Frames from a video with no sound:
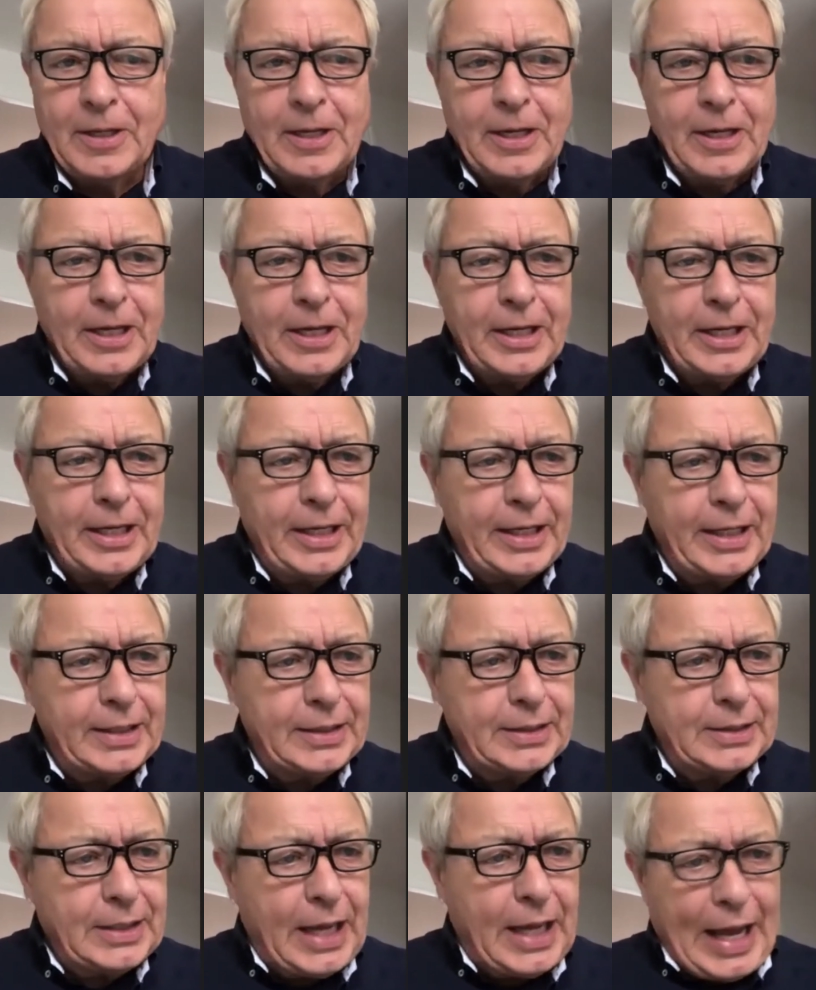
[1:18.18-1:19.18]
it
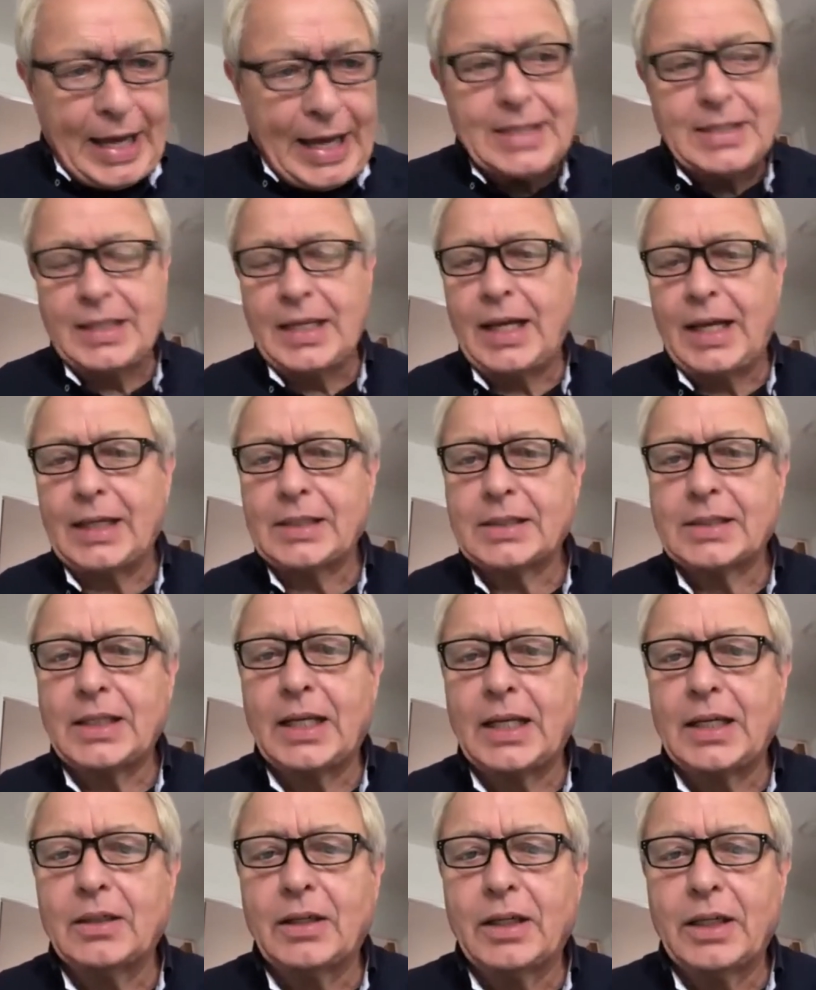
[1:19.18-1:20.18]
has
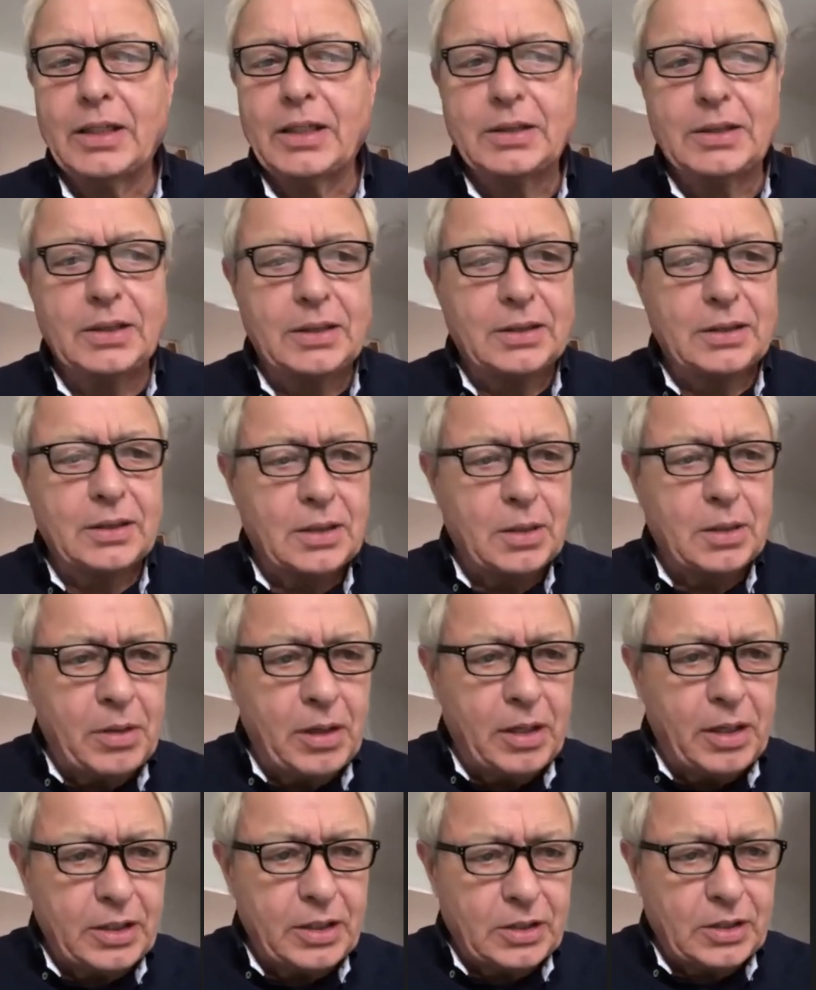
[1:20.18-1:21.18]
accelerated the
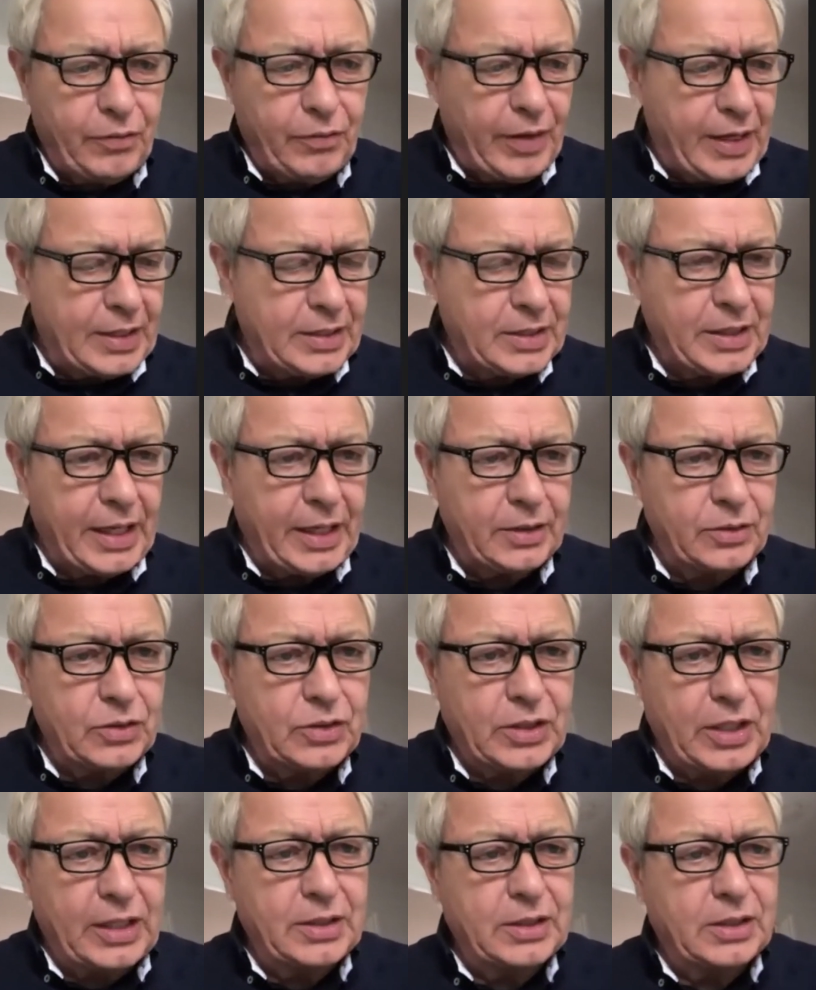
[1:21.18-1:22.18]
demise of our town
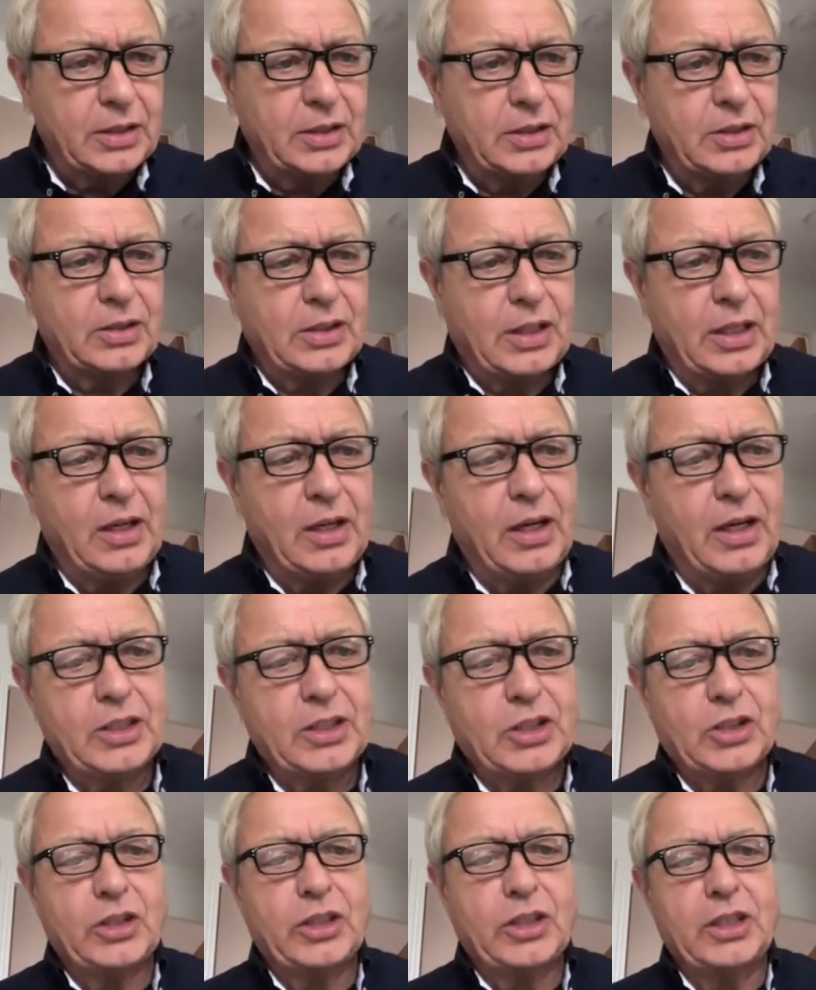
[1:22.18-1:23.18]
centres and high
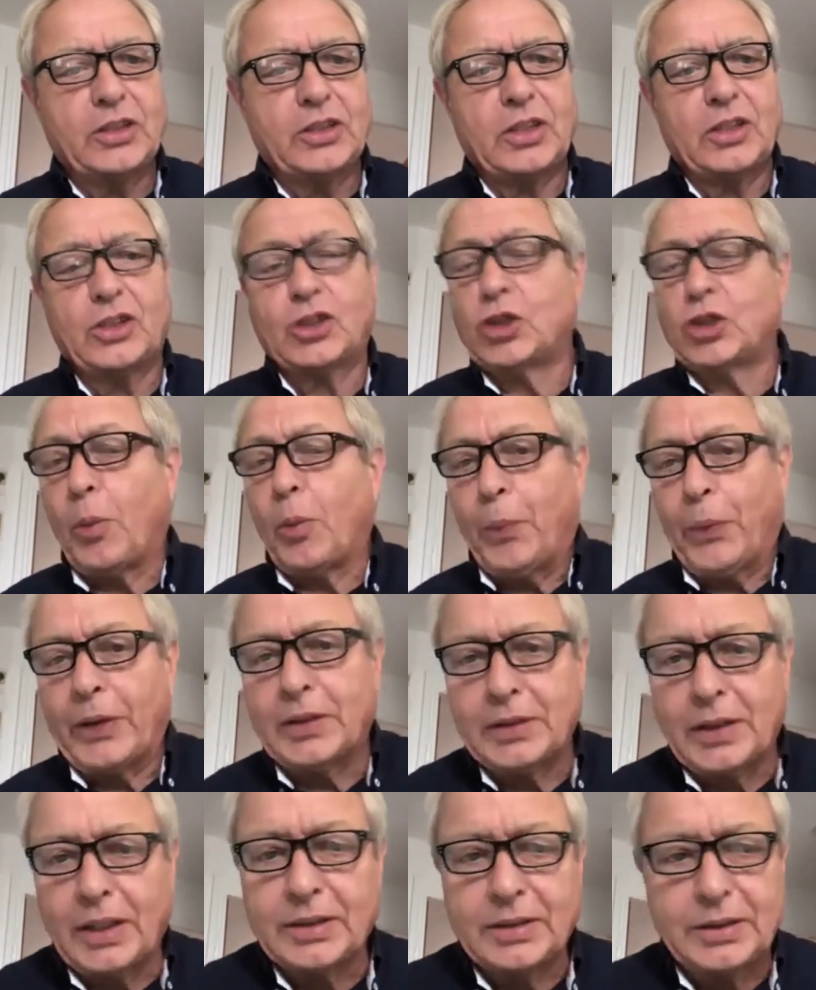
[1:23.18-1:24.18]
streets as shopping
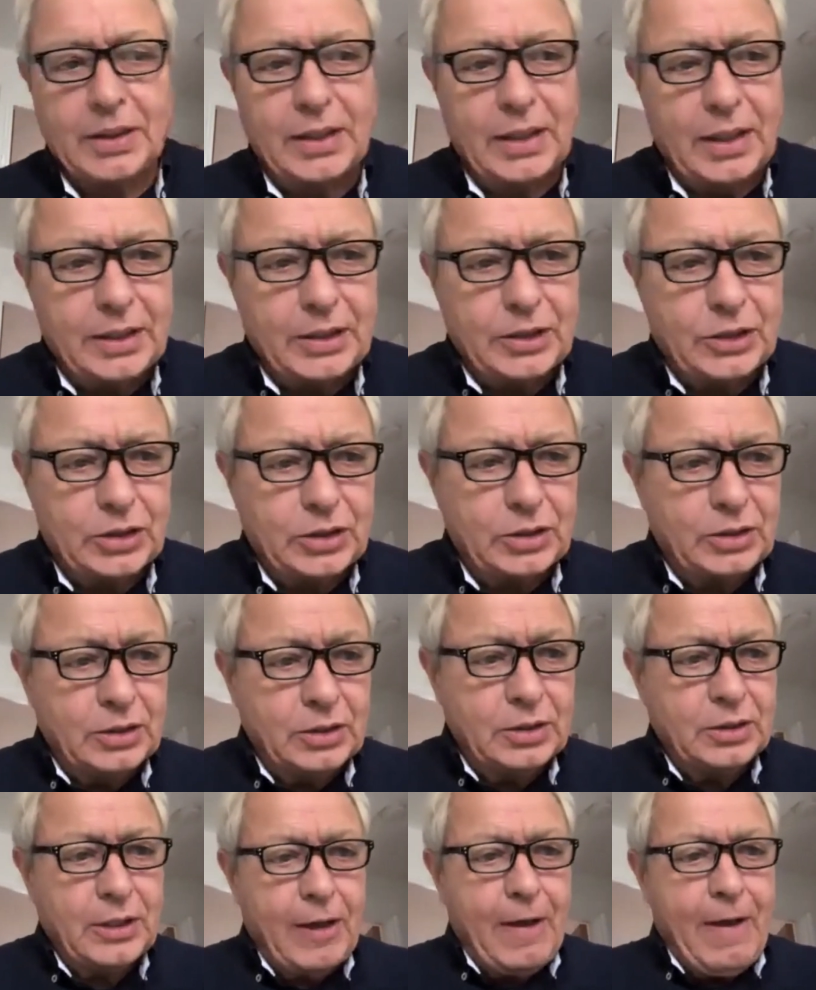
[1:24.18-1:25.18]

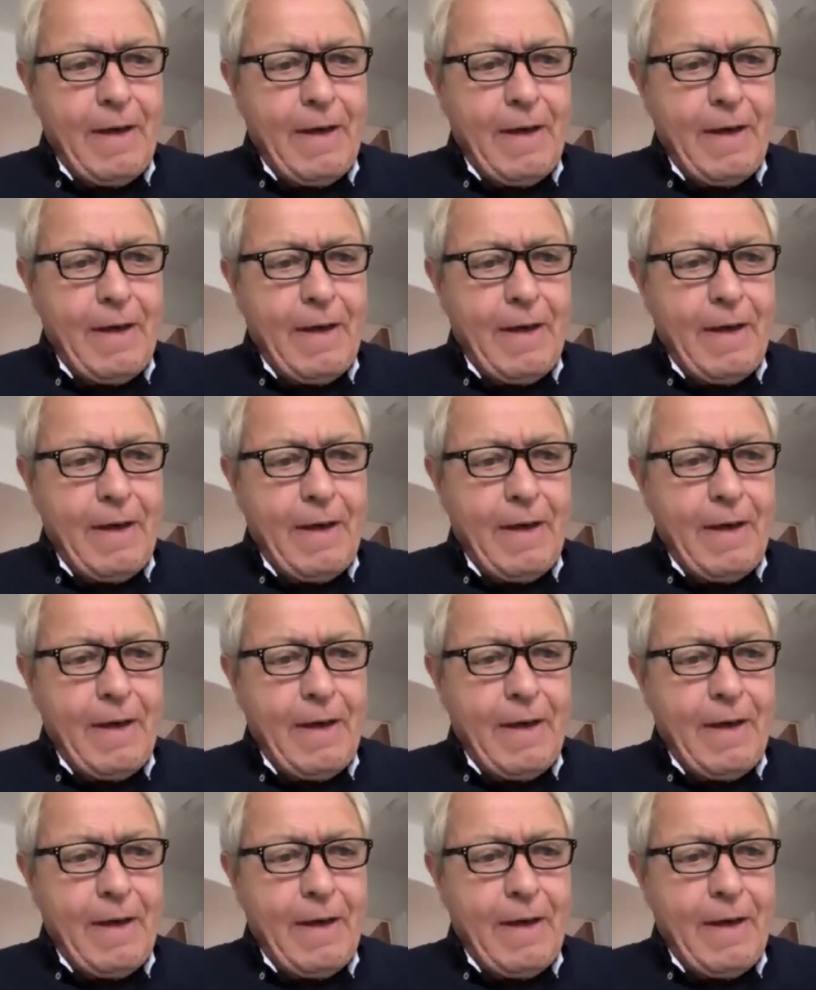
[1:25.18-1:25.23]
destinations